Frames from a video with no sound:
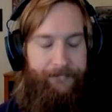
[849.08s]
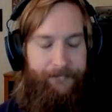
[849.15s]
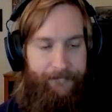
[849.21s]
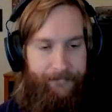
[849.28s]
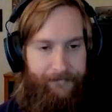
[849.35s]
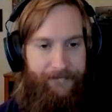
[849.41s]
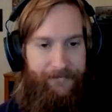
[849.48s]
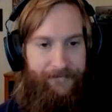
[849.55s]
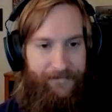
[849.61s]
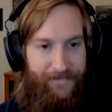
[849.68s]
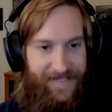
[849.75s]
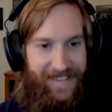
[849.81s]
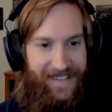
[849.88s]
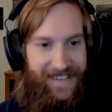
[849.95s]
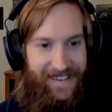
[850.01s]

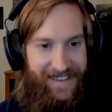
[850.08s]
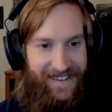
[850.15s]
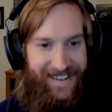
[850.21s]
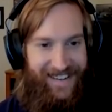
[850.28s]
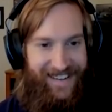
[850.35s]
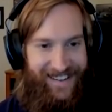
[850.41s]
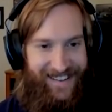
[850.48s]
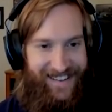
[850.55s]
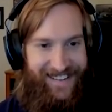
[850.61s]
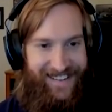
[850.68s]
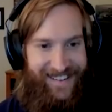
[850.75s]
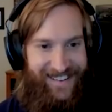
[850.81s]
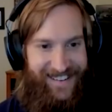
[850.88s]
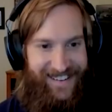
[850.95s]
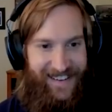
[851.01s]

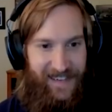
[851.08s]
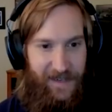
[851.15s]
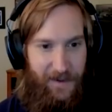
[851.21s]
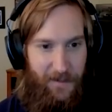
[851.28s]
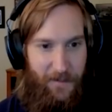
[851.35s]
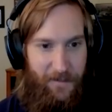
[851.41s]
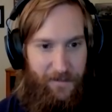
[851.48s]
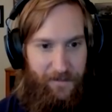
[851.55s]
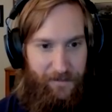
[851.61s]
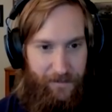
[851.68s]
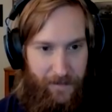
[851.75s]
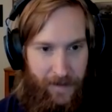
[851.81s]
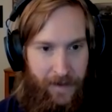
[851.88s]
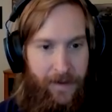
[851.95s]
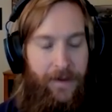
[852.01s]

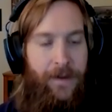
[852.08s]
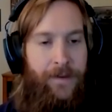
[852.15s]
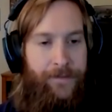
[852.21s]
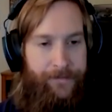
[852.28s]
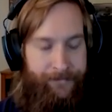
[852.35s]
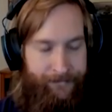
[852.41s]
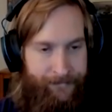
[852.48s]
[no speech]